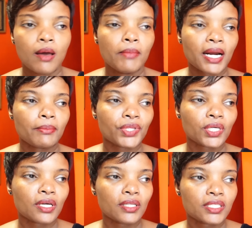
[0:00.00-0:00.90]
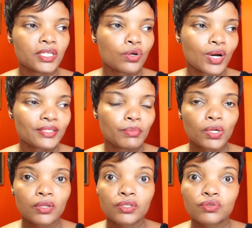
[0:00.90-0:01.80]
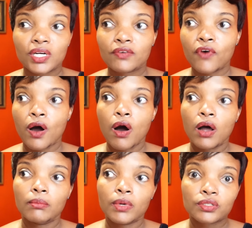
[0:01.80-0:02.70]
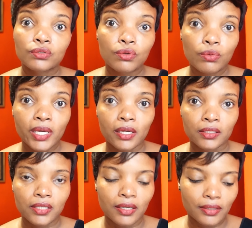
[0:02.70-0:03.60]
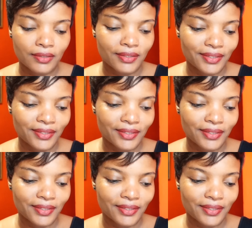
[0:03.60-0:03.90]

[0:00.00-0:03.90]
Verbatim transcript: But I'm thinking the tingo has been on the street for almost 2 weeks